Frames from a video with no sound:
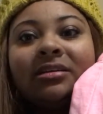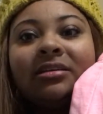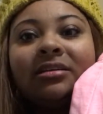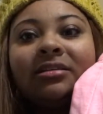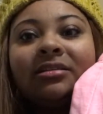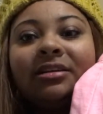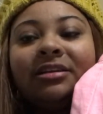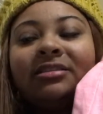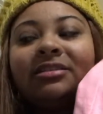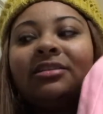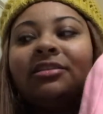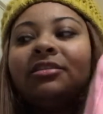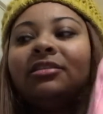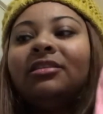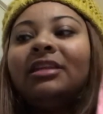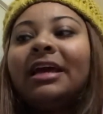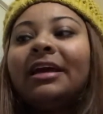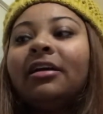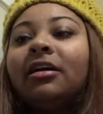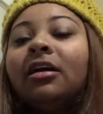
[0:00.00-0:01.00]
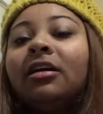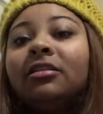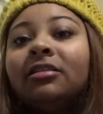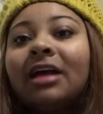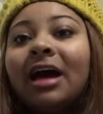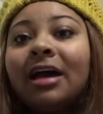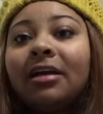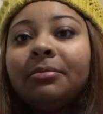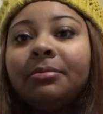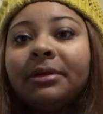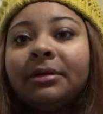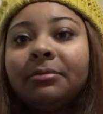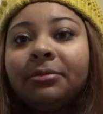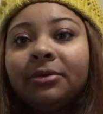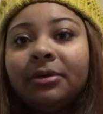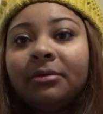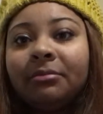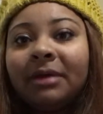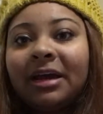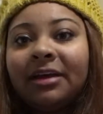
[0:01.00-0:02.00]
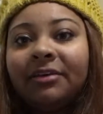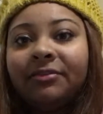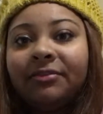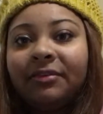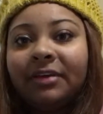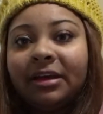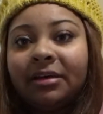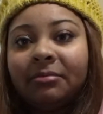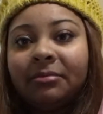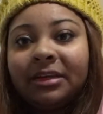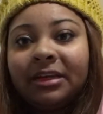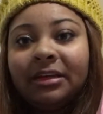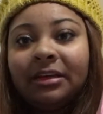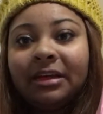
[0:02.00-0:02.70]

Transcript: there's like a lot of people in my family,